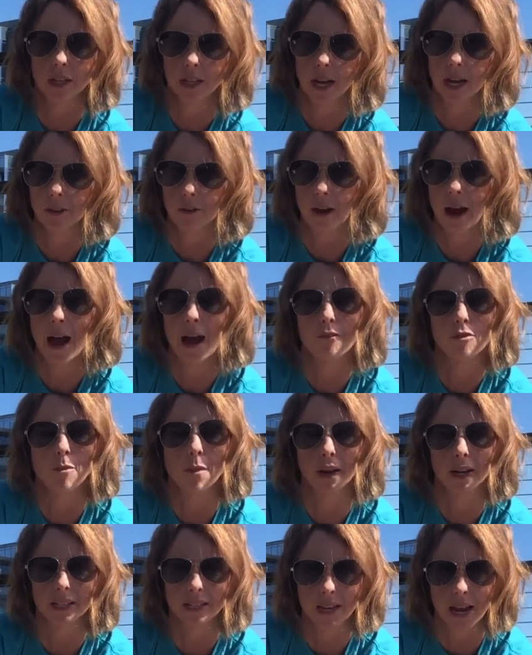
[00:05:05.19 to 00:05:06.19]
and either have them
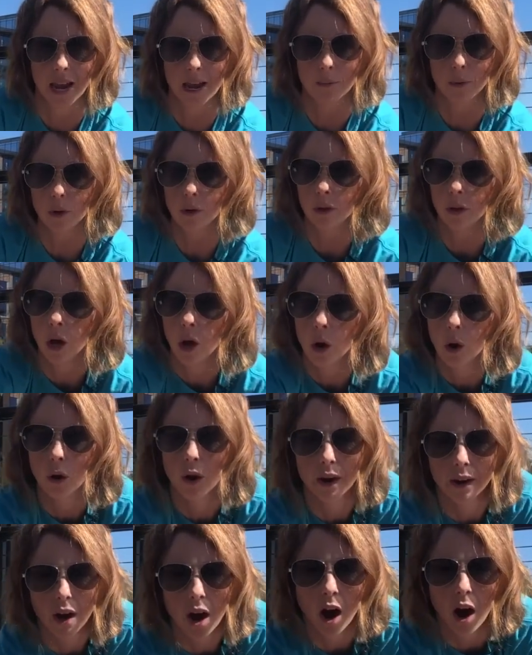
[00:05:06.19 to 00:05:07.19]
on a table or
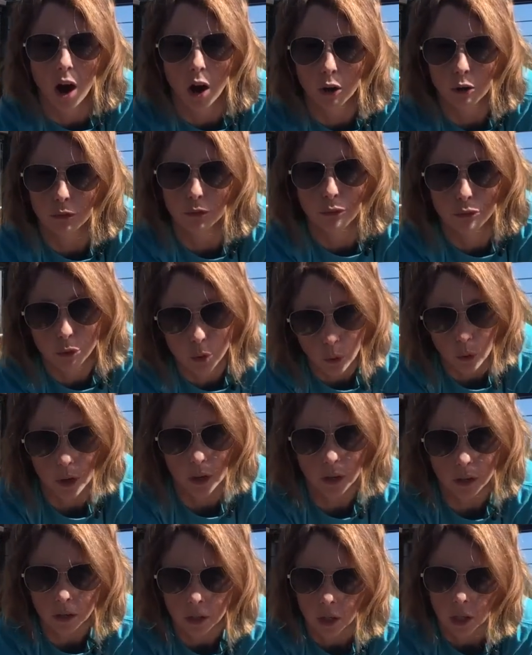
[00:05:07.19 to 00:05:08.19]
on a hard floor